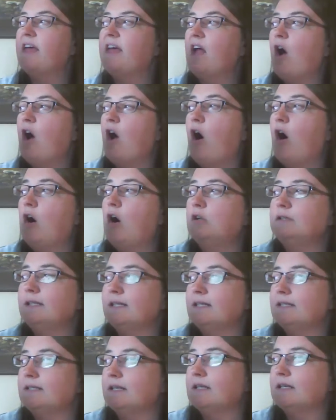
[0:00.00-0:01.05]
They all
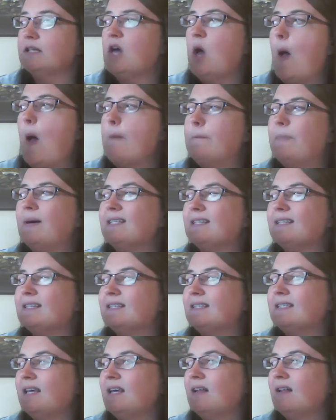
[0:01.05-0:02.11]
listened, but
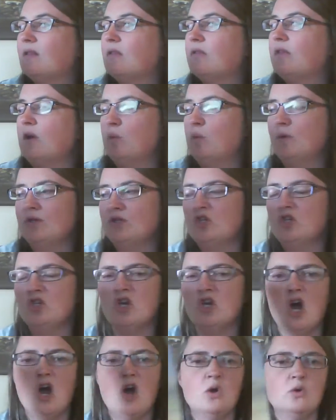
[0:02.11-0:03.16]
still there was
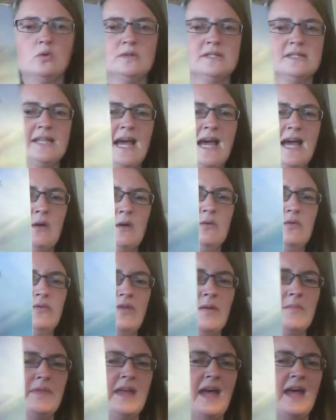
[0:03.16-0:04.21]
no sound
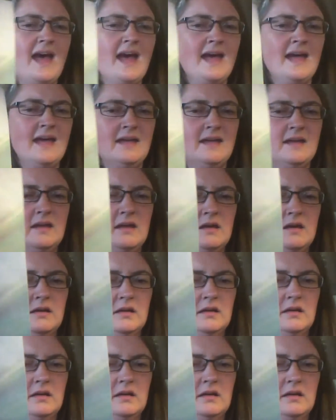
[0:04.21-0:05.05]
from the egg.